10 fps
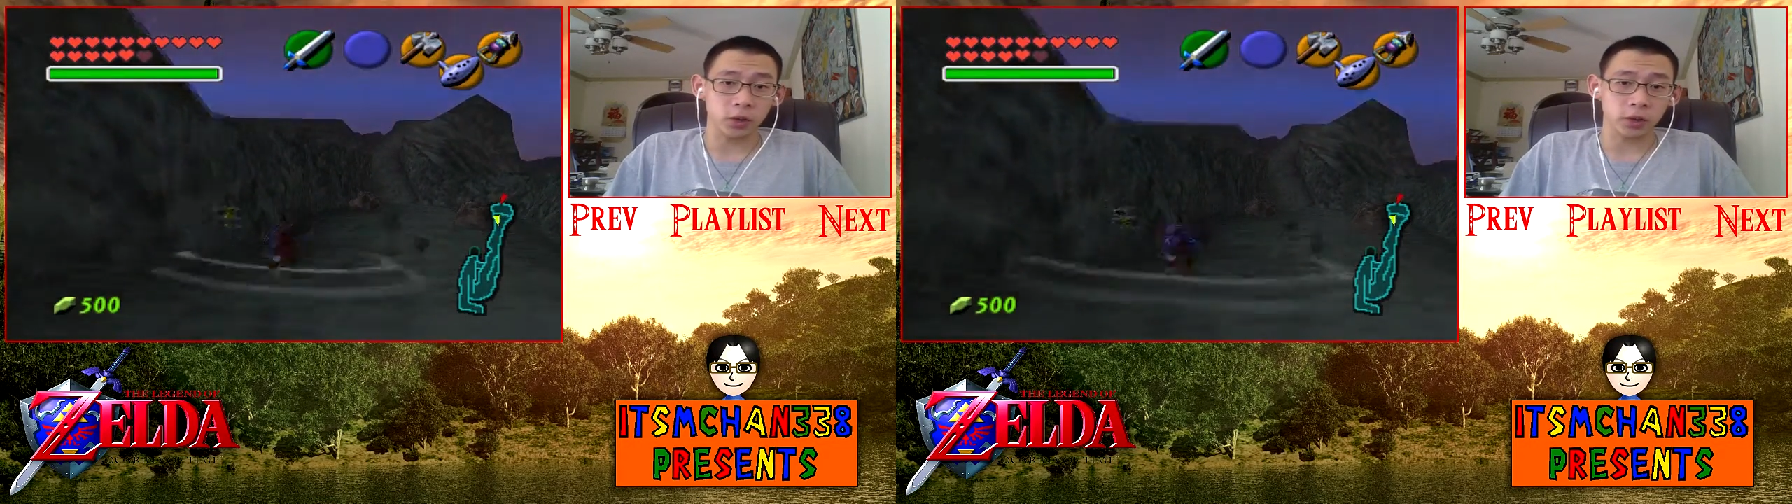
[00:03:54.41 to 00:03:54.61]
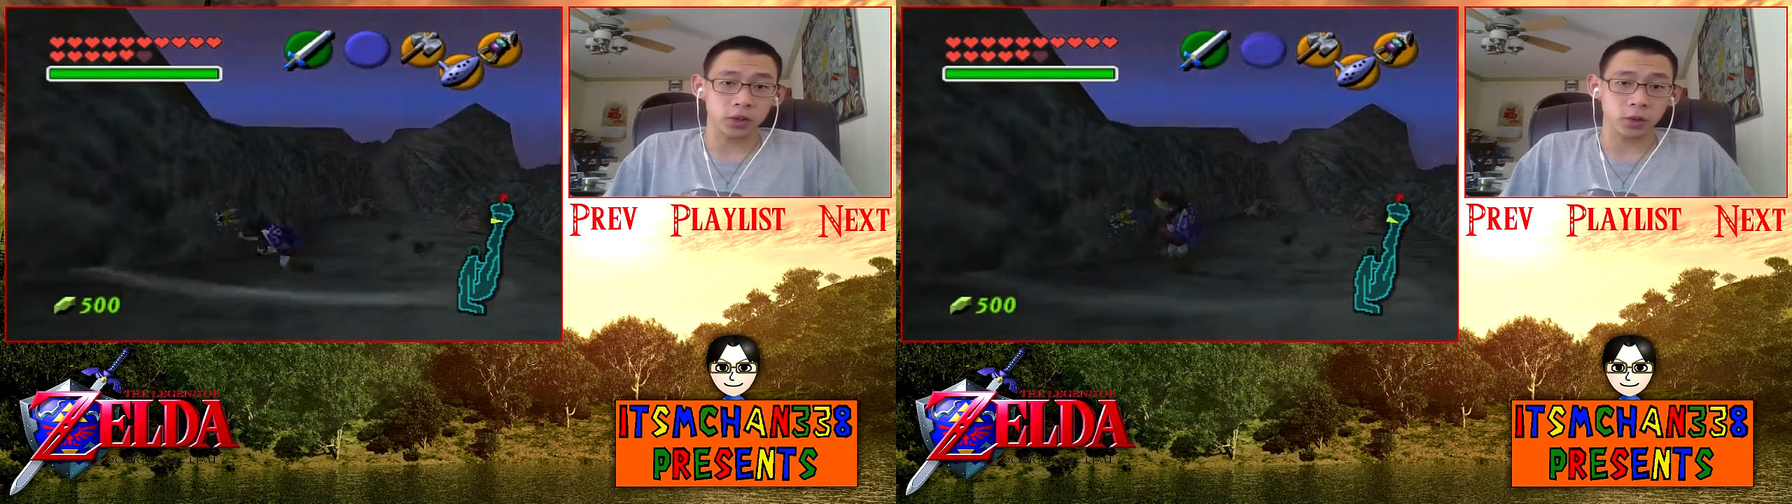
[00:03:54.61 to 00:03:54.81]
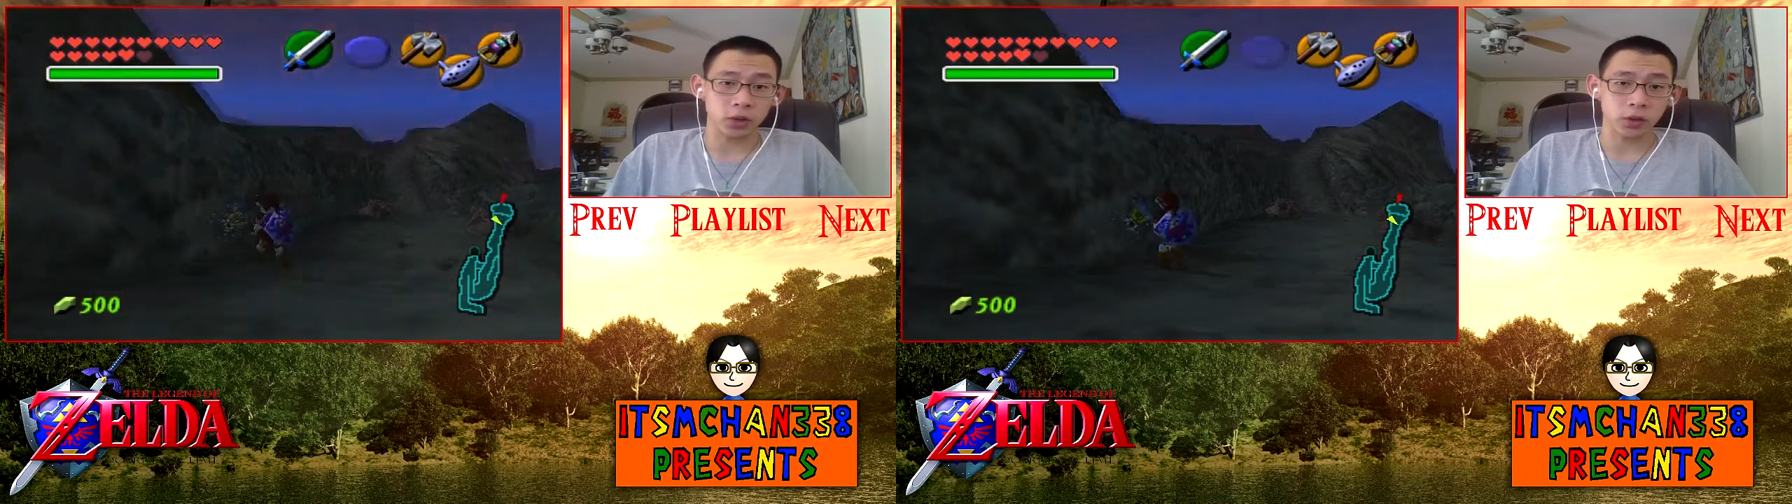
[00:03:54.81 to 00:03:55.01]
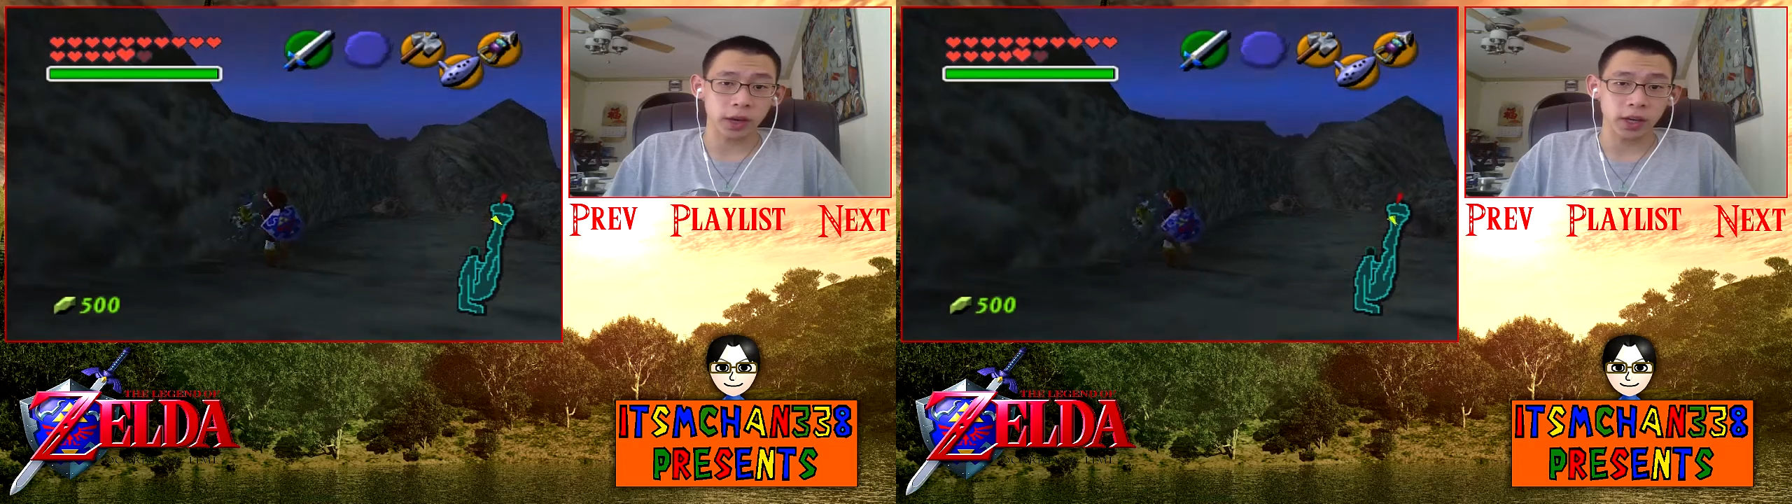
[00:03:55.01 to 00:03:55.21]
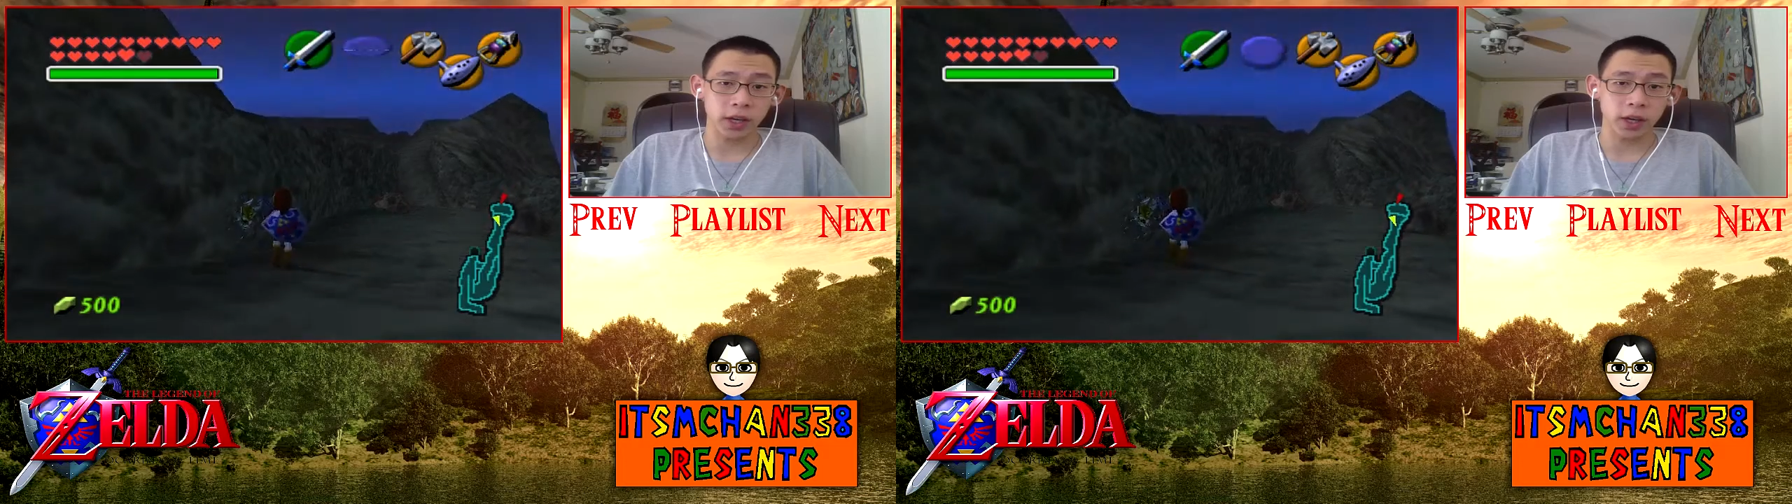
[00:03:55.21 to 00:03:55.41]
gold Skulltula
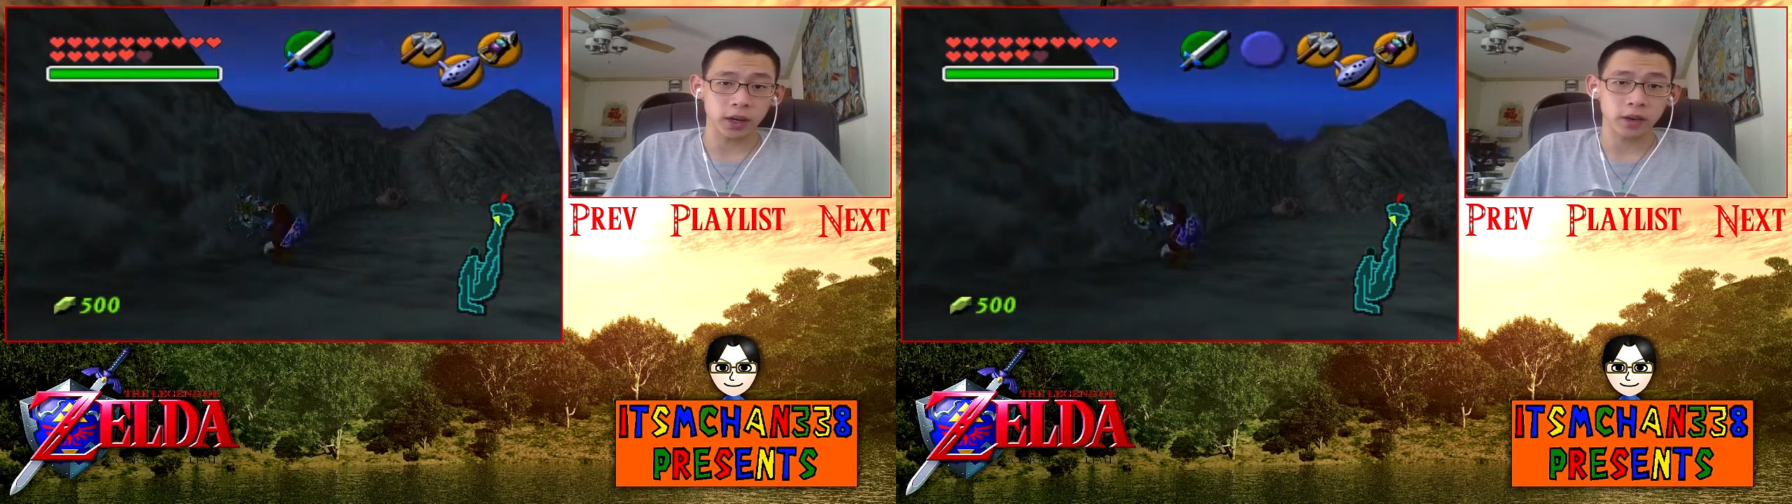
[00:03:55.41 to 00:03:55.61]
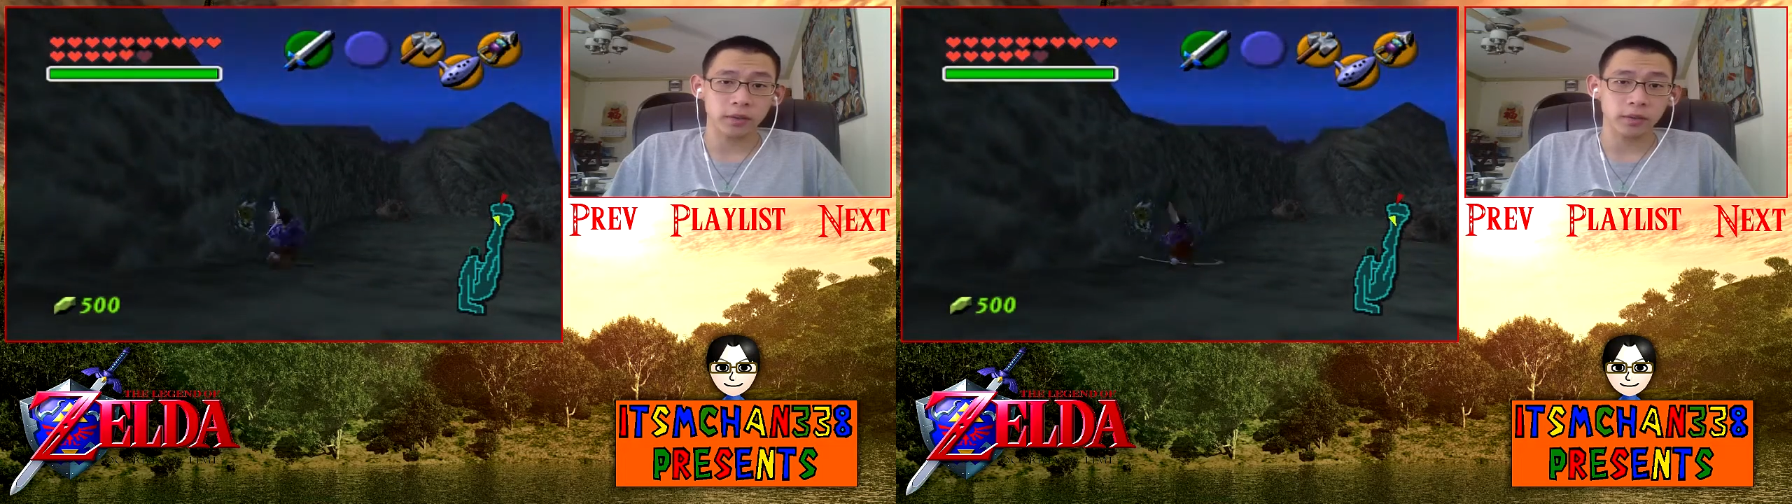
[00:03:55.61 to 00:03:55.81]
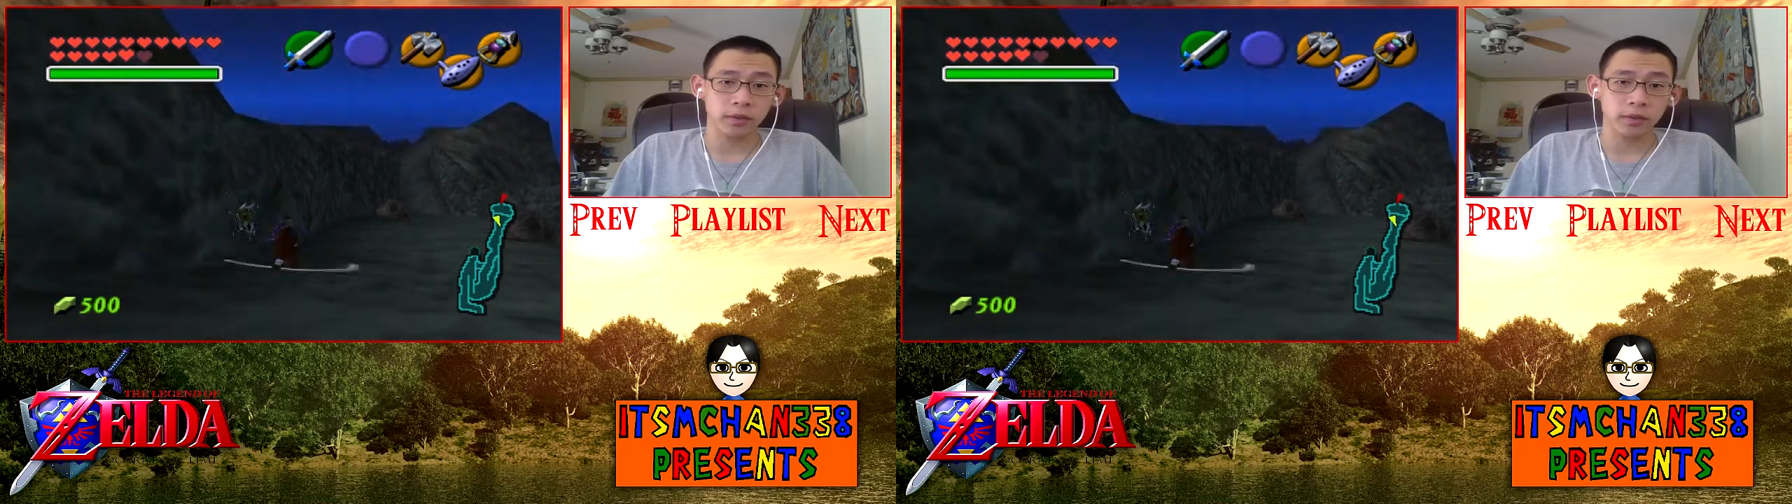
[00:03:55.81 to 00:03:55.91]
right here.